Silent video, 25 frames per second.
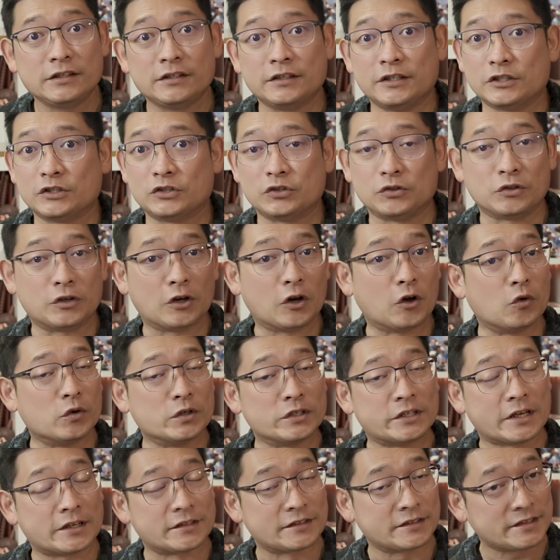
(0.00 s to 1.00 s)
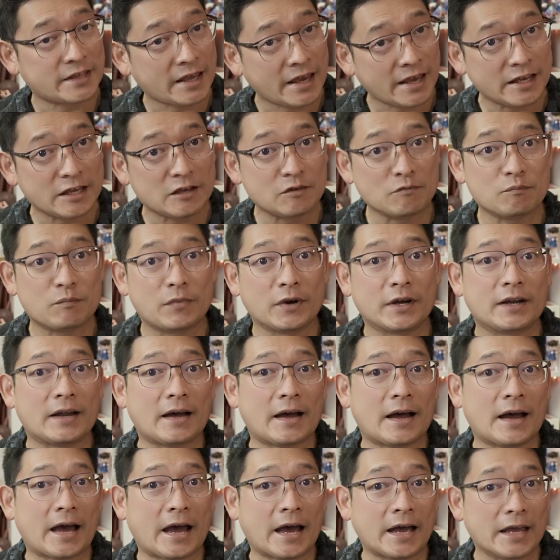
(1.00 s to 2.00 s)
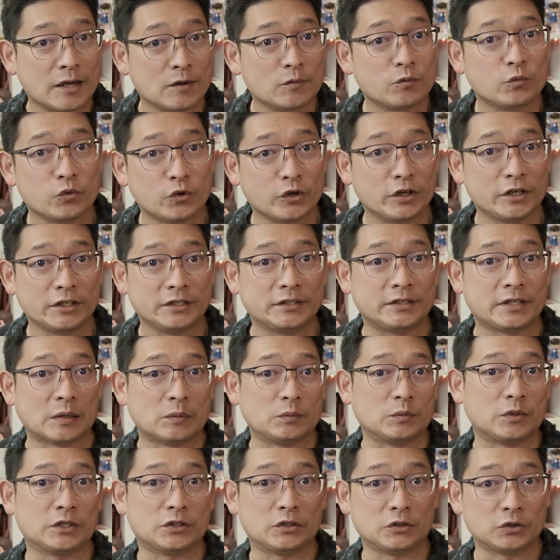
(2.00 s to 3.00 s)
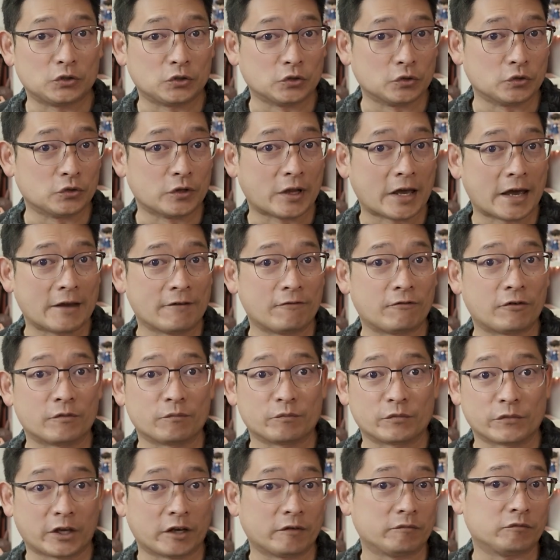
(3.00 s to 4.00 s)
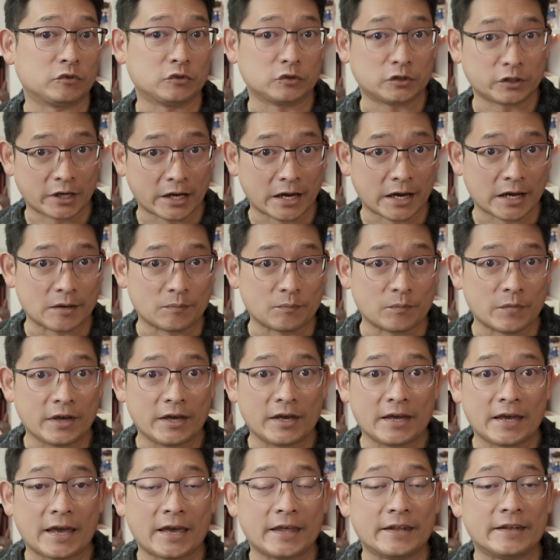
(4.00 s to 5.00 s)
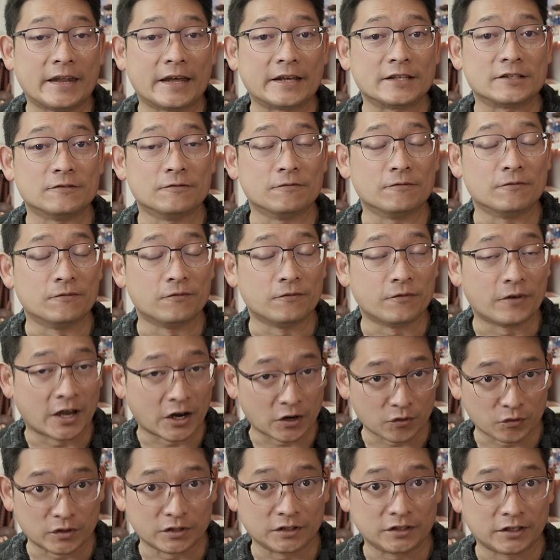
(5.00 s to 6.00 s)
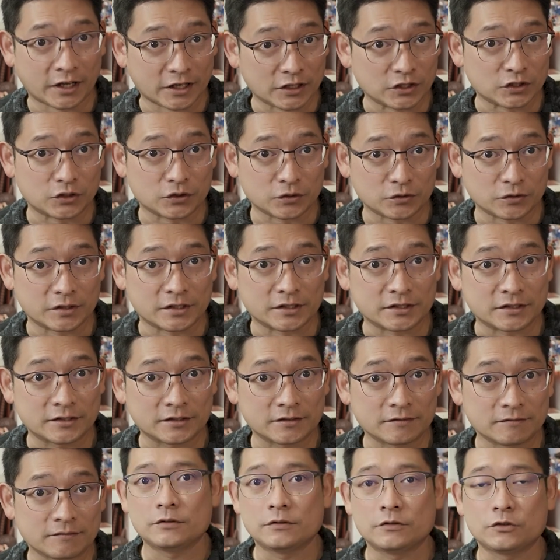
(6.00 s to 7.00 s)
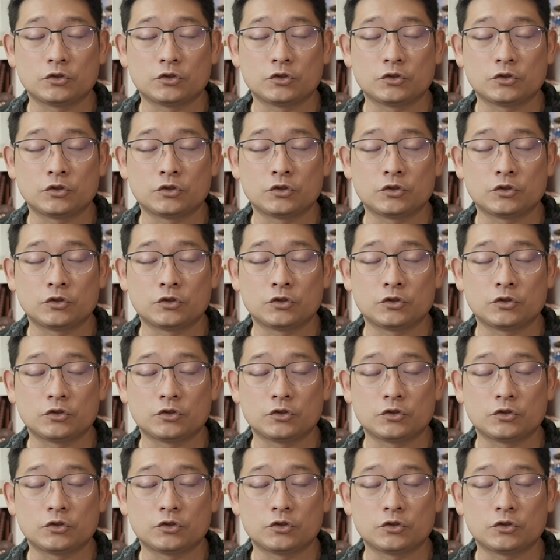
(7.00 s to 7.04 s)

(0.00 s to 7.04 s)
This should go without saying, but I am really tempted to do that from time to time, and that's very dangerous.